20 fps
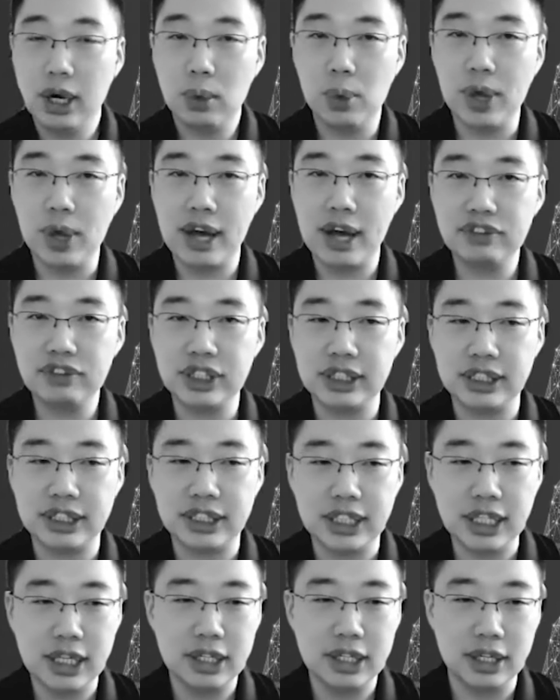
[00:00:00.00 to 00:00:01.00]
We have
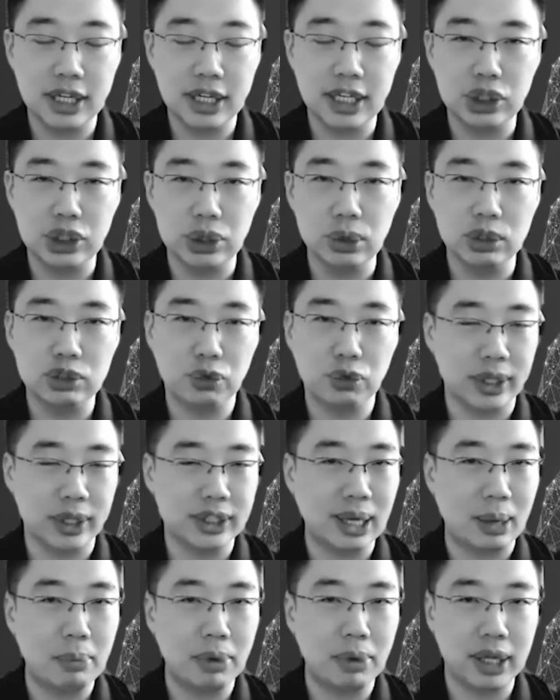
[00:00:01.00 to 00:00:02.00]
seen issues, for
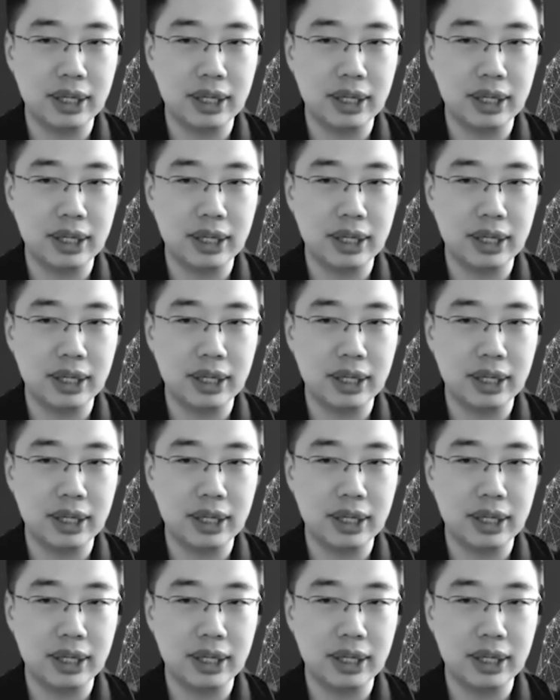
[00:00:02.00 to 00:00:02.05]
example,